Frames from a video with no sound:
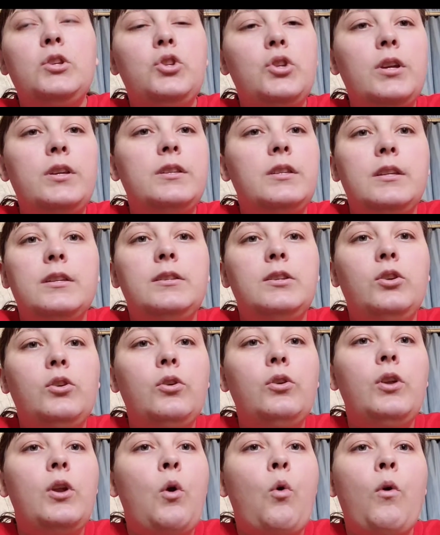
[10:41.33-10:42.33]
just as
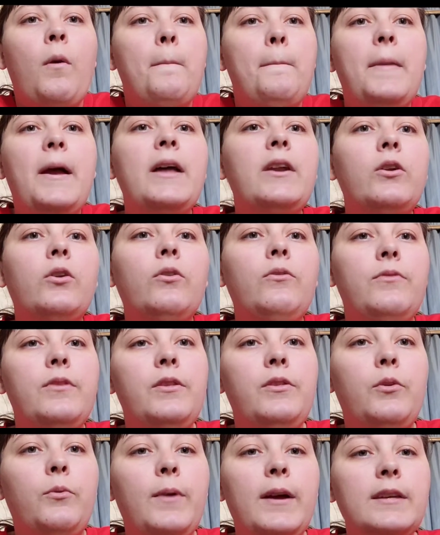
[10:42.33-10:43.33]
good or better
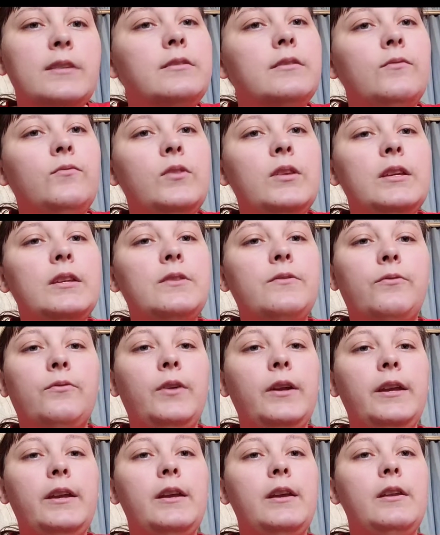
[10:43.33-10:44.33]
than the rest of these
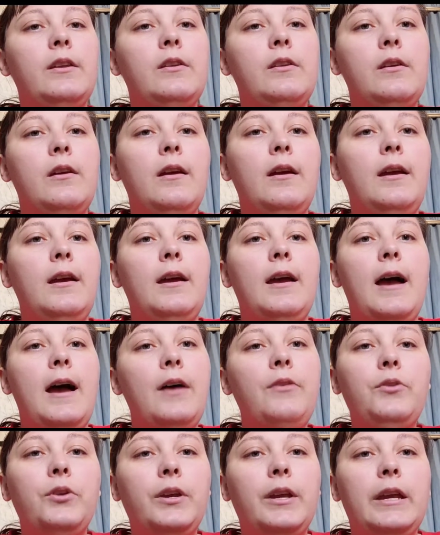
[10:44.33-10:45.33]
freaking
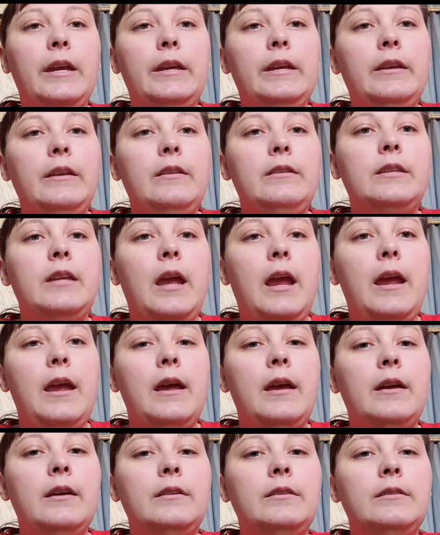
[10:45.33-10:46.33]
other kids.
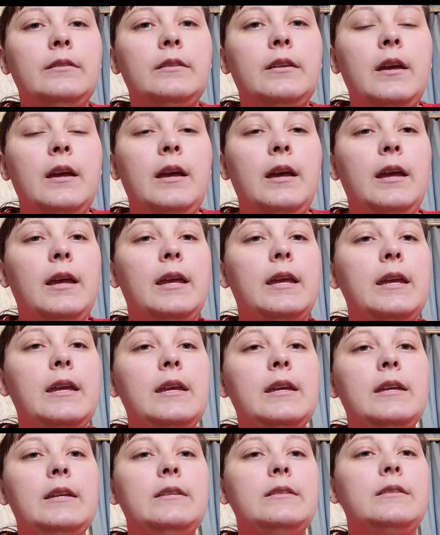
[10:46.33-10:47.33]
And
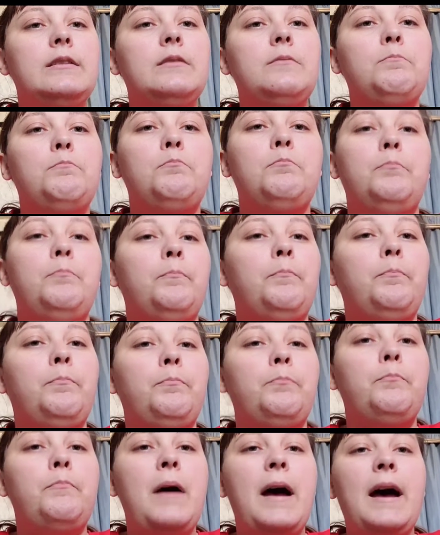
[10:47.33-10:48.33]
he's
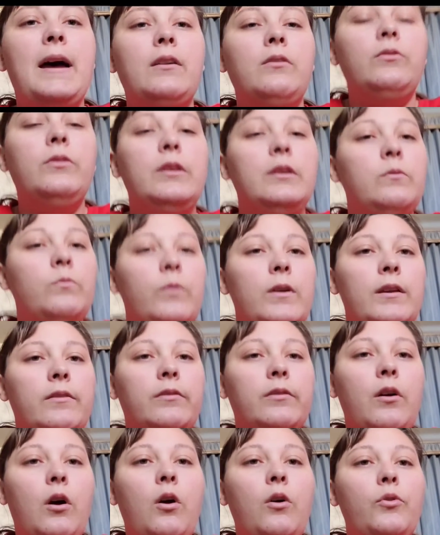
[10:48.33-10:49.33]
battling
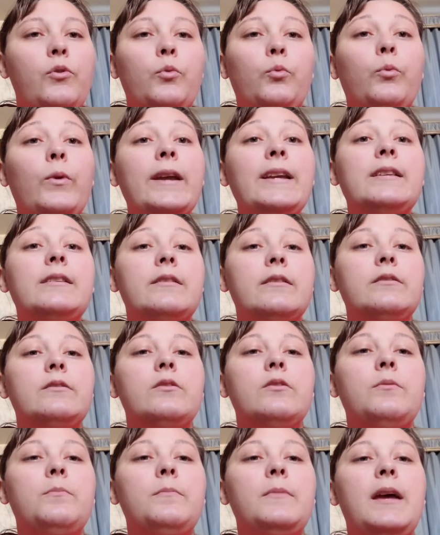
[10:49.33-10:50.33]
with all the
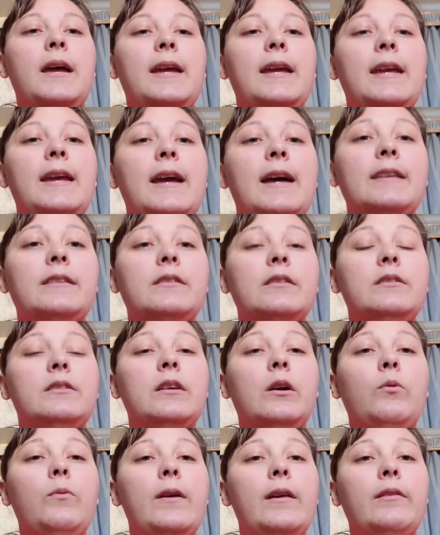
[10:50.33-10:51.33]
racism that he has to
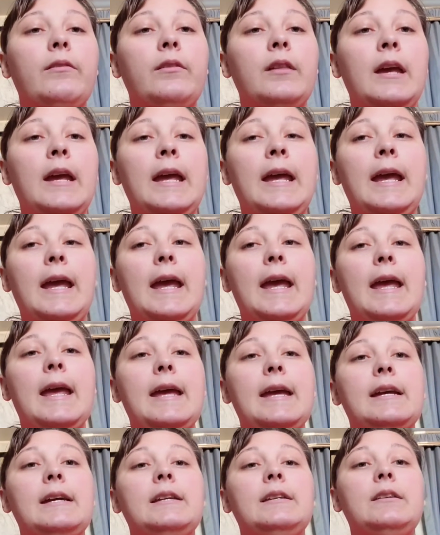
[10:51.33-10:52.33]
deal with,
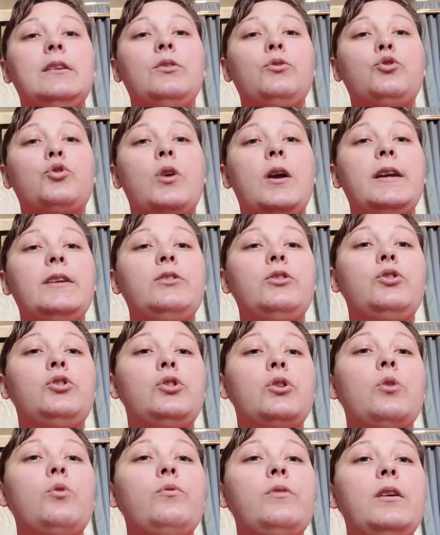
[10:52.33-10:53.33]
and trying to
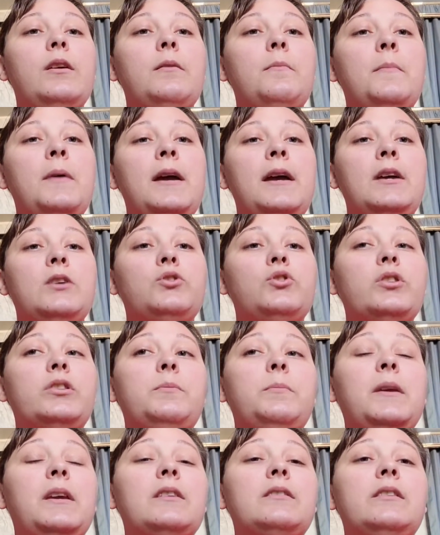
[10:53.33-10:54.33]
show them
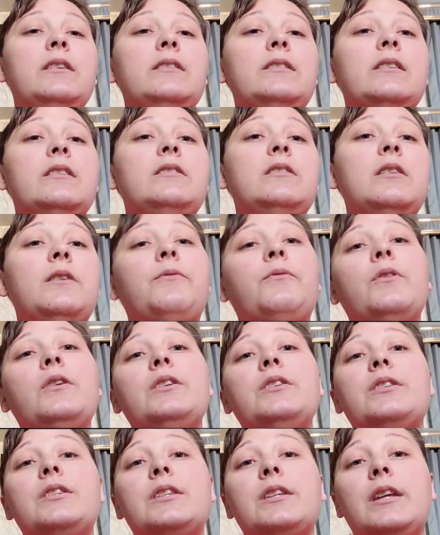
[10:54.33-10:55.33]
just because he's a
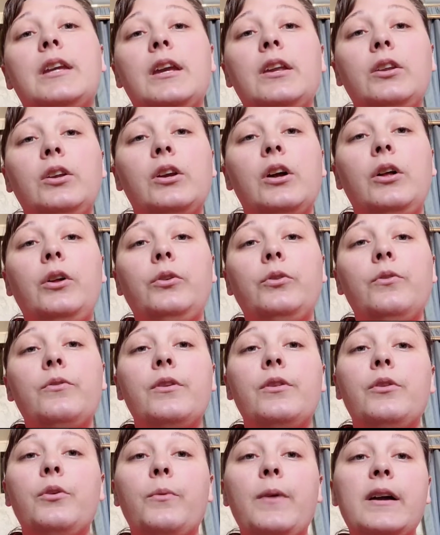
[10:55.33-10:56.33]
different skin
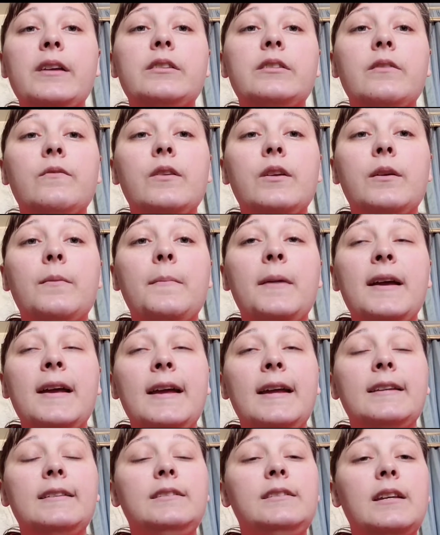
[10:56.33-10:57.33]
color than the rest of them
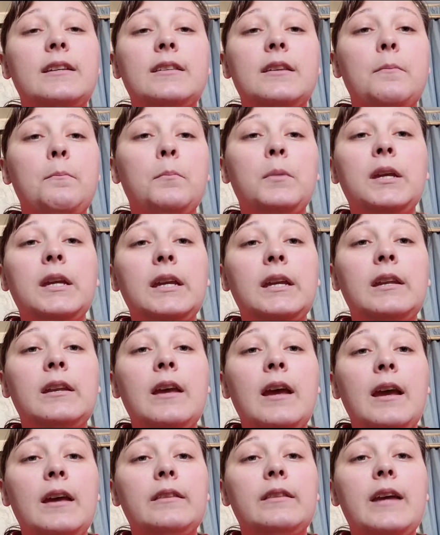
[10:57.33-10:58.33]
doesn't
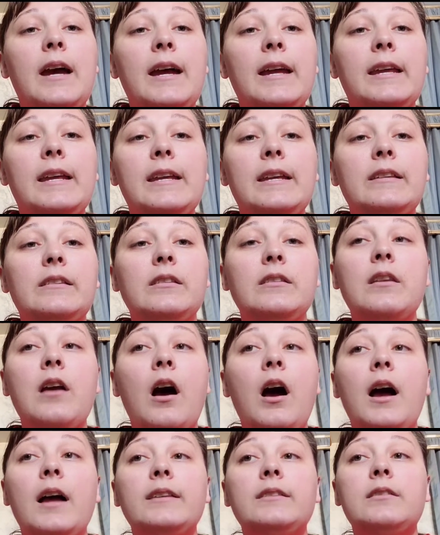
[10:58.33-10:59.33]
mean that he's
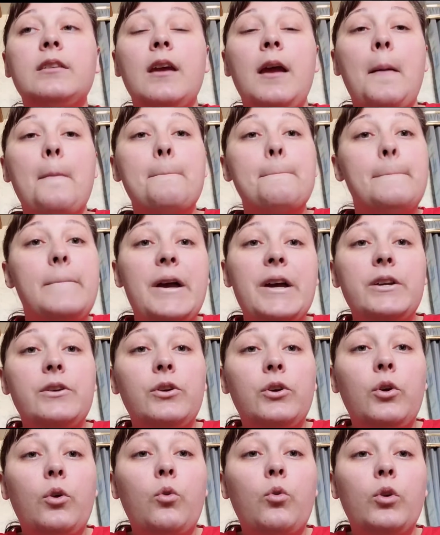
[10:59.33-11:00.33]
not
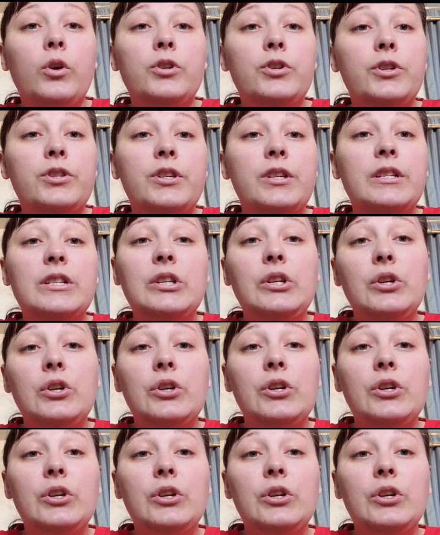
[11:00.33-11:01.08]
better or just as